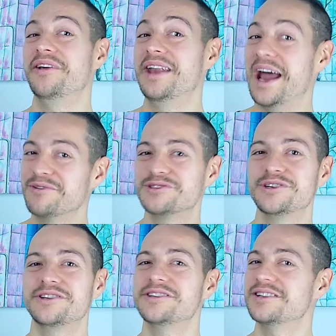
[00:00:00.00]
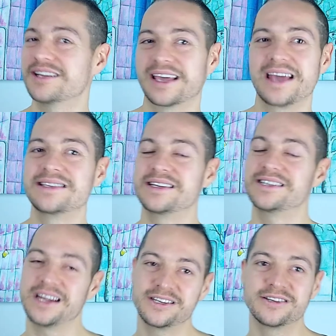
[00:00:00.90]
to announce it just in case it
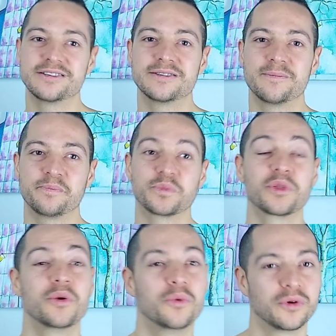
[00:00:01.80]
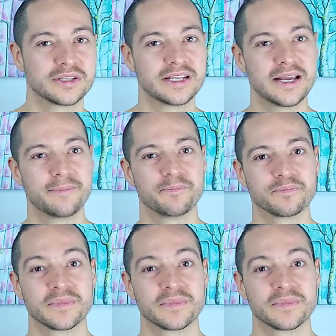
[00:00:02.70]
changes. We'll see.